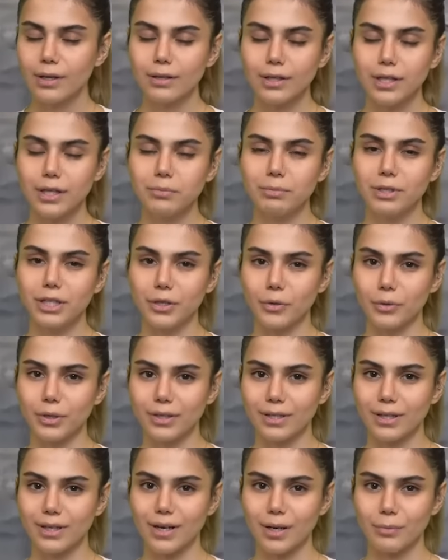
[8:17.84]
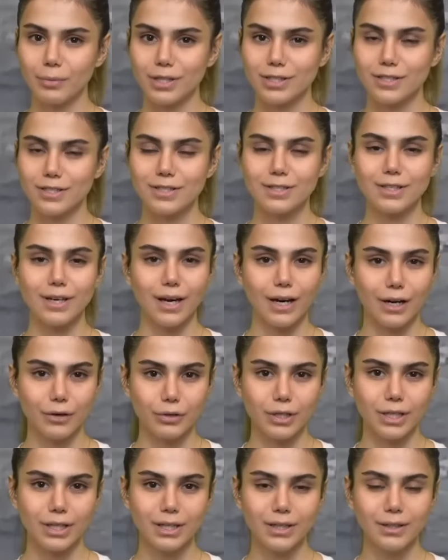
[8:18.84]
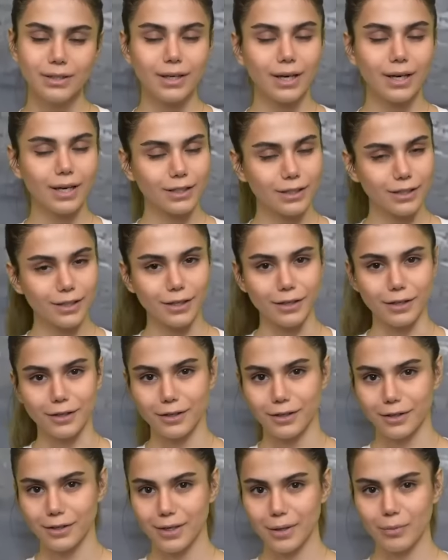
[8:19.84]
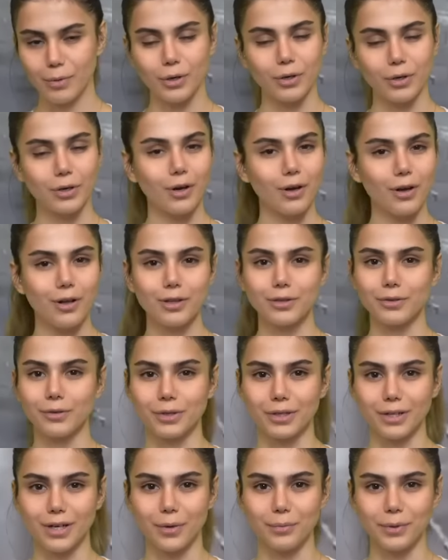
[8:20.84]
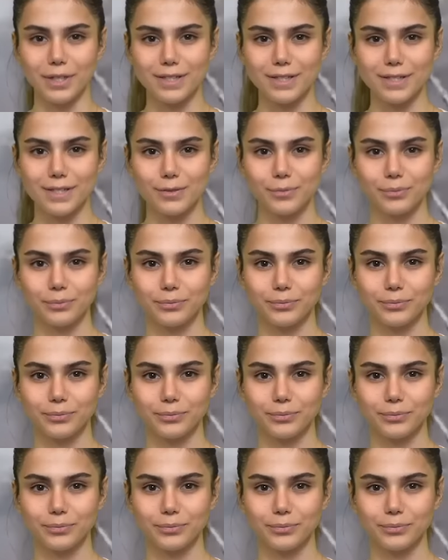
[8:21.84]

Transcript: Let me know in the comments. I read and care about all your comments.